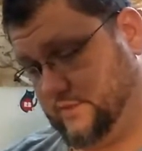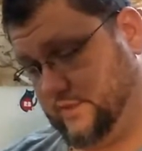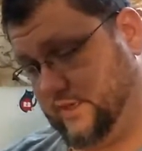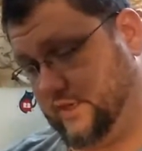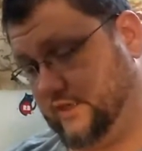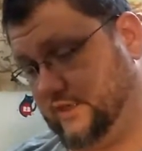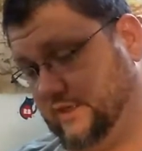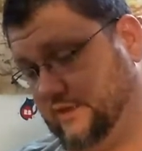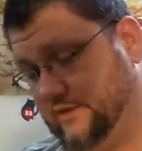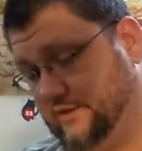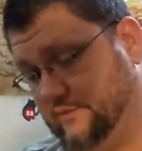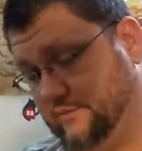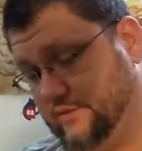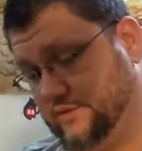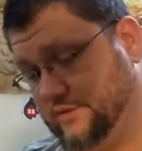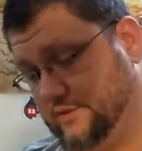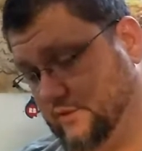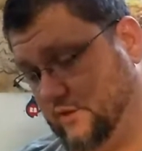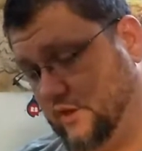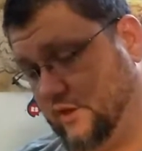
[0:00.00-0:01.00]
Mainly the
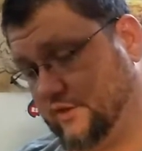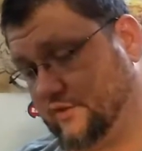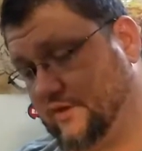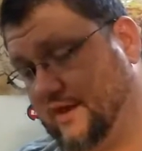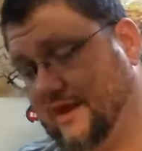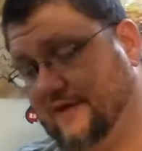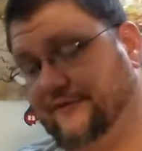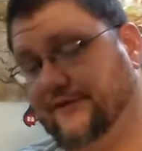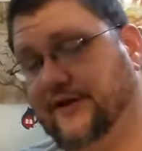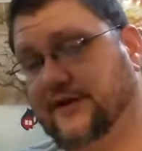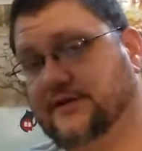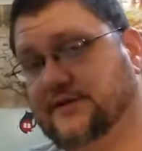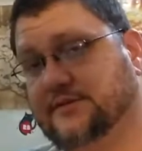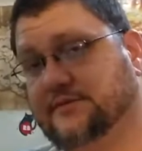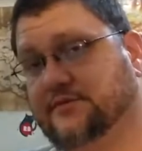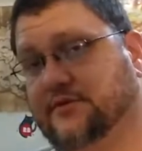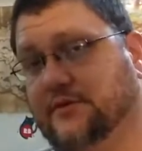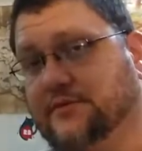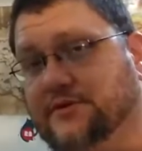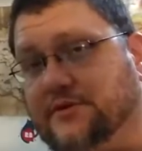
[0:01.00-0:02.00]
original autograph and
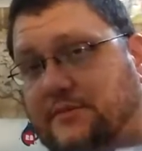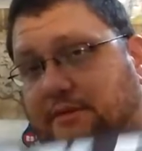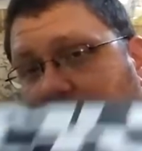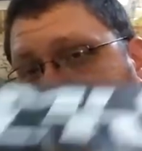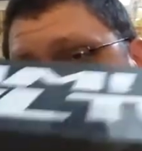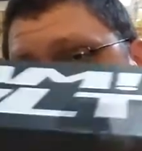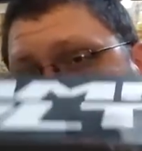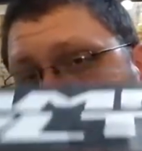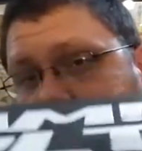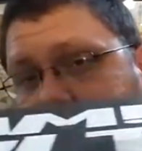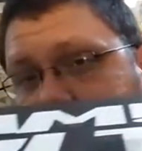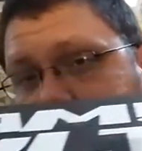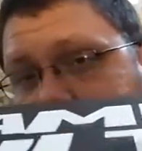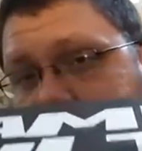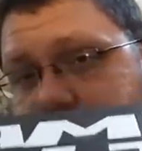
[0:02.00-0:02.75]
subscription box.